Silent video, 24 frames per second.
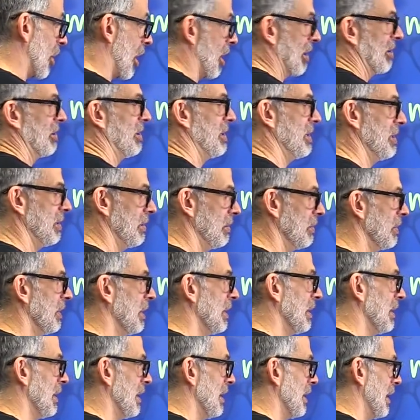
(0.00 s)
talk to you.
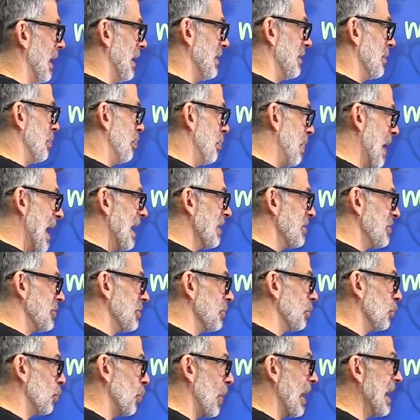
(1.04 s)
And the
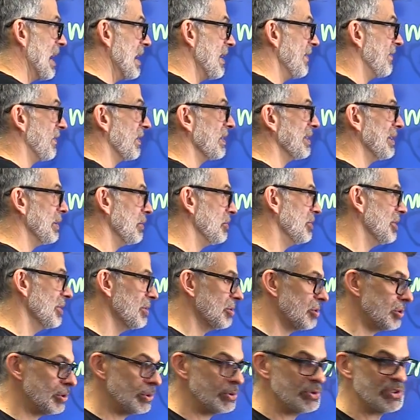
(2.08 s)
best way for you to
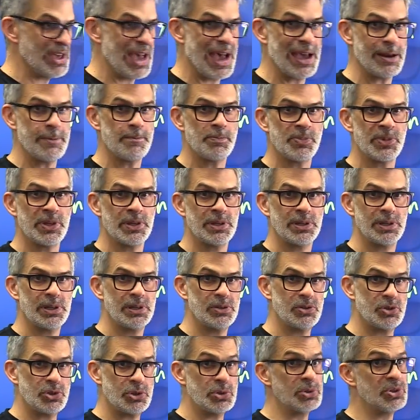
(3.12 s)
do that
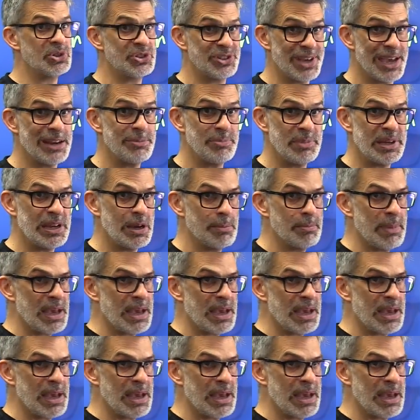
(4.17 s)
is to send me a